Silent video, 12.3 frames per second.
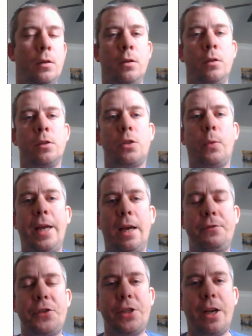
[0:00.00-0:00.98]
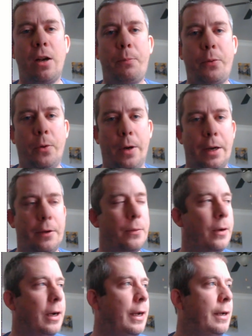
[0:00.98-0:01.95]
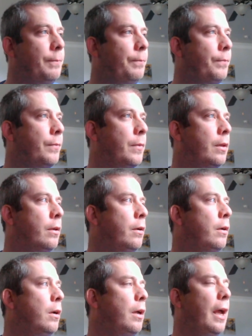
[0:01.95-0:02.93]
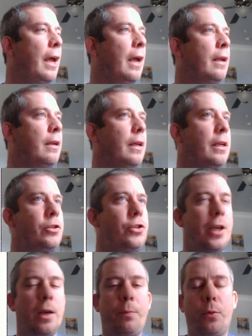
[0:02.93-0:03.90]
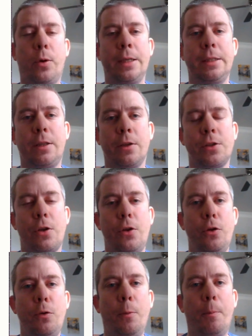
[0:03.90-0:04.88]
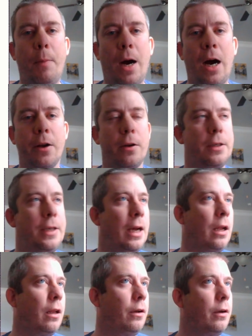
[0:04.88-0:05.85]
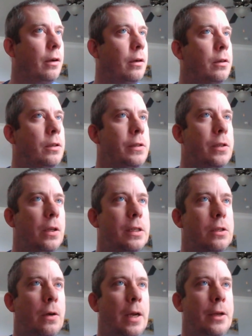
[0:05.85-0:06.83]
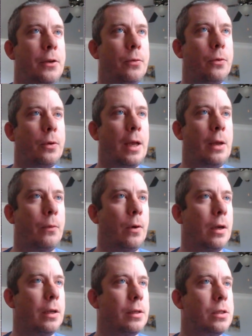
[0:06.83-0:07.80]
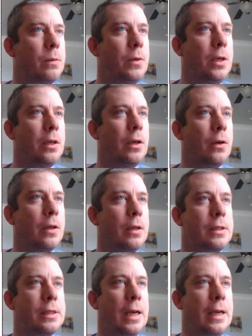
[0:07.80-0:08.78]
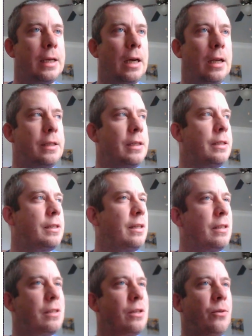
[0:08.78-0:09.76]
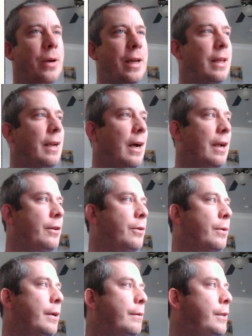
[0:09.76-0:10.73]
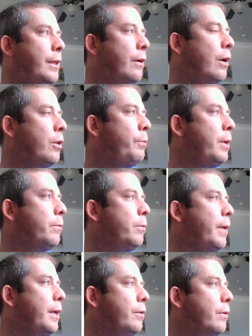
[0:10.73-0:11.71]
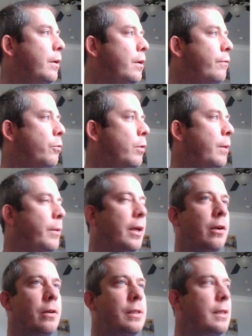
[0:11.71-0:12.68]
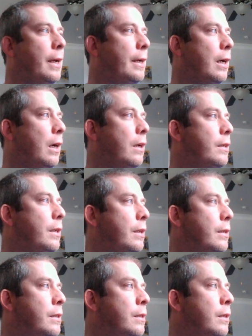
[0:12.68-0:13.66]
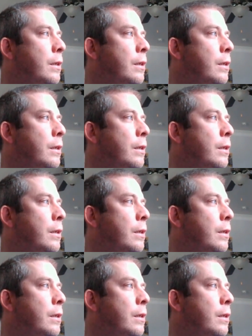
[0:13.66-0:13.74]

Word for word: So we have SharePoint, right? And in SharePoint, there's a new modern calendar. So let's go ahead and create one. So I'm going to go to Site Contents, and this is the way that I do it. You know, other people may do it a different way, but I go to Site Contents,